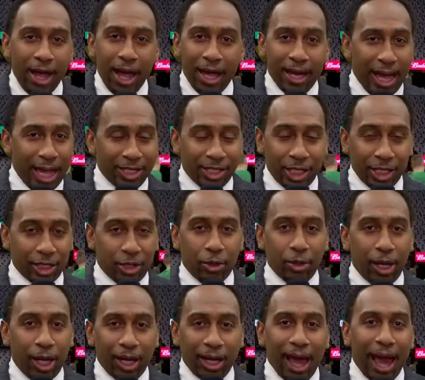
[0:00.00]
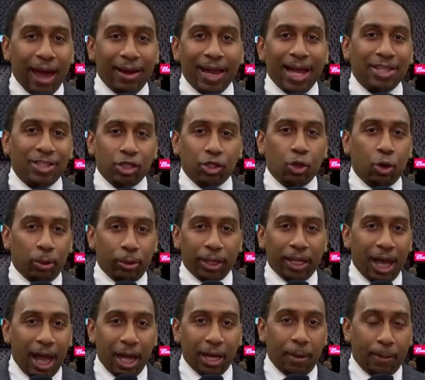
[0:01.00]
And that's just going to allow that
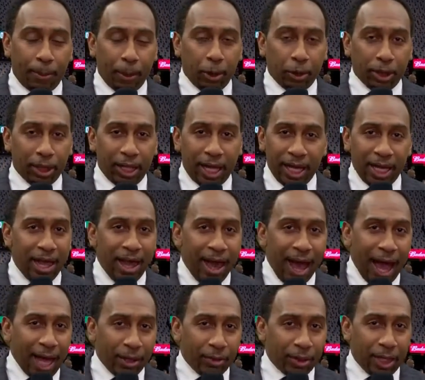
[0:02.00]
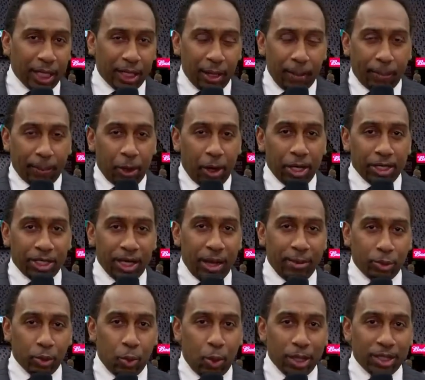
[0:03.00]
storyline to percolate accolade. I don't think LeBron
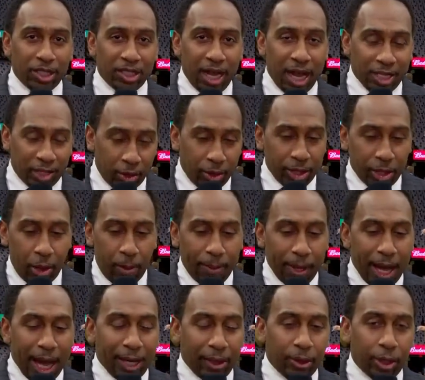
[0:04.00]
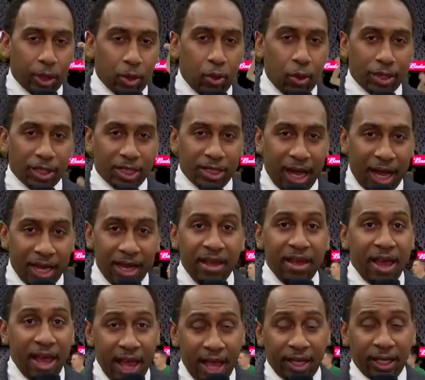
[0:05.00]
James wants that, so he's going to be out on the court a, tonight
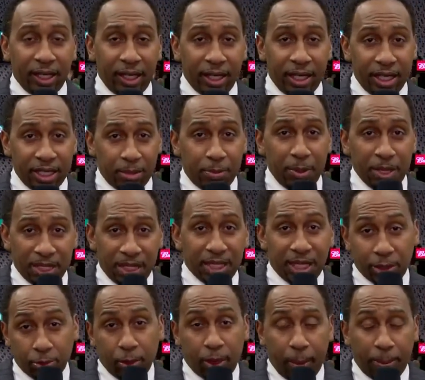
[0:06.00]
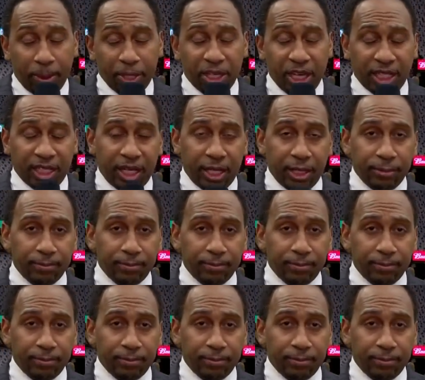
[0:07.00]
handling his business. That's what I'm predicting.